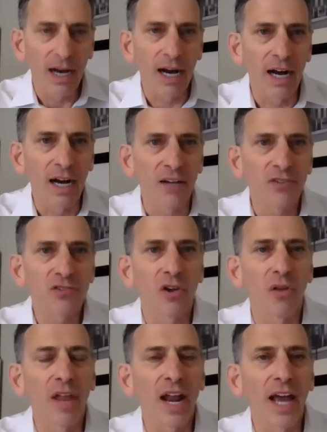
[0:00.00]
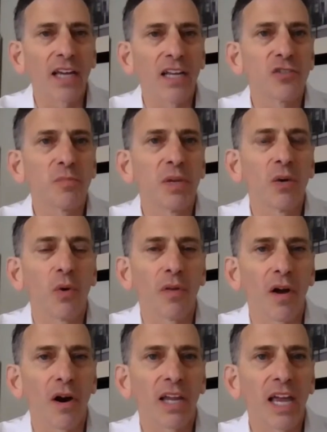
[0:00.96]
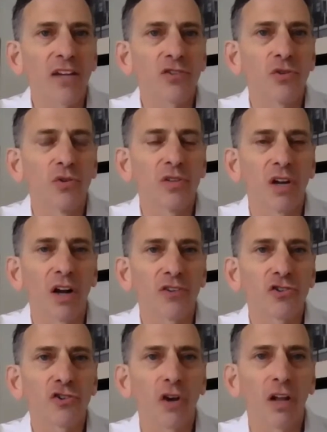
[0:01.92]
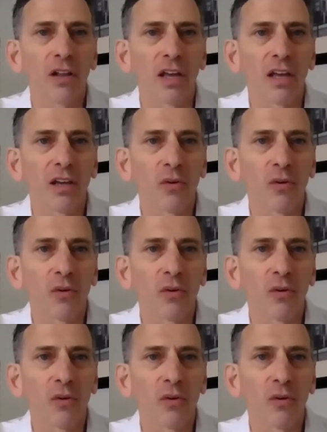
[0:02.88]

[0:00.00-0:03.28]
uh, so that I can speak with our guest who's in Australia.